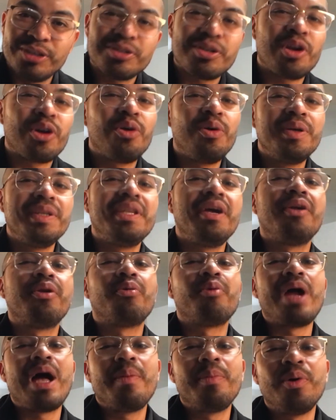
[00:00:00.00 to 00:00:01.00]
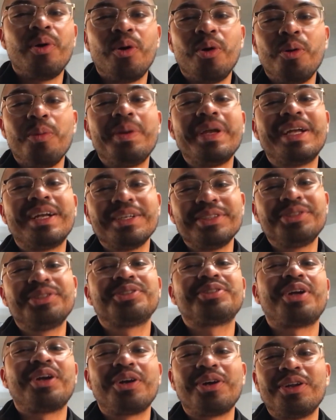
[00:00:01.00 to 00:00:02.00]
and you'll start going down a rabbit hole
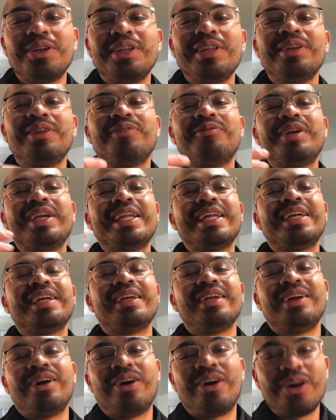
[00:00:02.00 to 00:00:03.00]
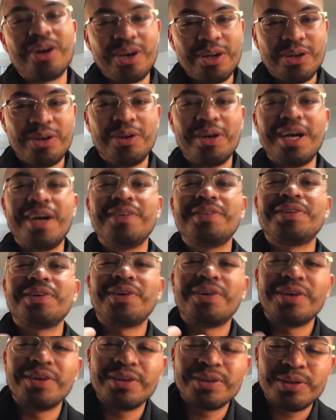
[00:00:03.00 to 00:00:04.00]
because you start reading article
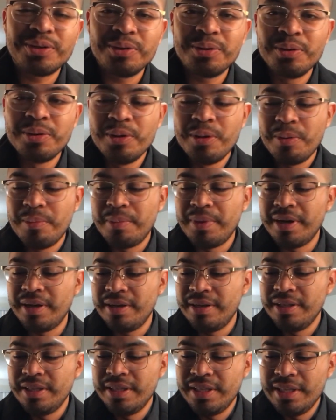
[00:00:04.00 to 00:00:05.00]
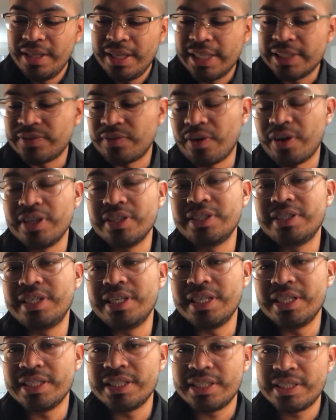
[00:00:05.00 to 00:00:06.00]
after article. But as far
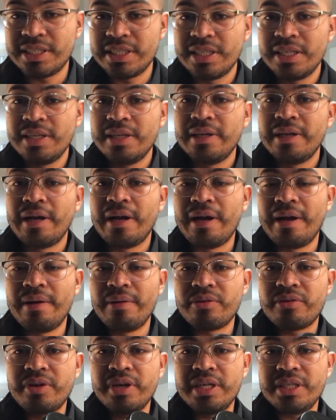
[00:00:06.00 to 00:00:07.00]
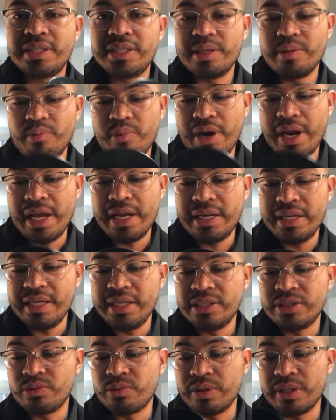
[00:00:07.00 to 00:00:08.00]
as this creatine
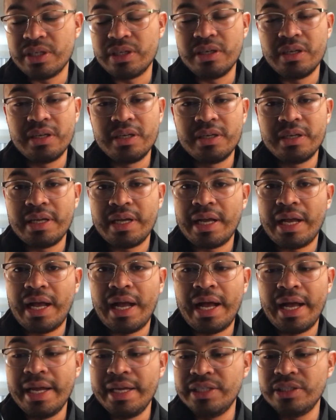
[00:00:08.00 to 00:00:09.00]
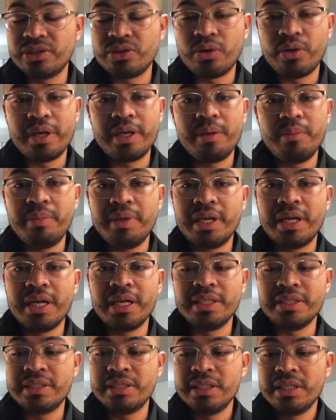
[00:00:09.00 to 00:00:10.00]
brand, it's really good. I enjoy it
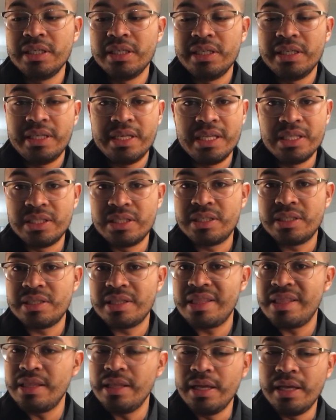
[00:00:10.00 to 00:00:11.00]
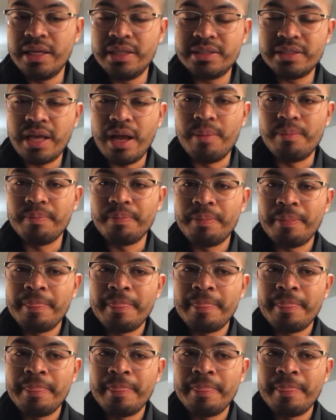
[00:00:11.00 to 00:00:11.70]
because it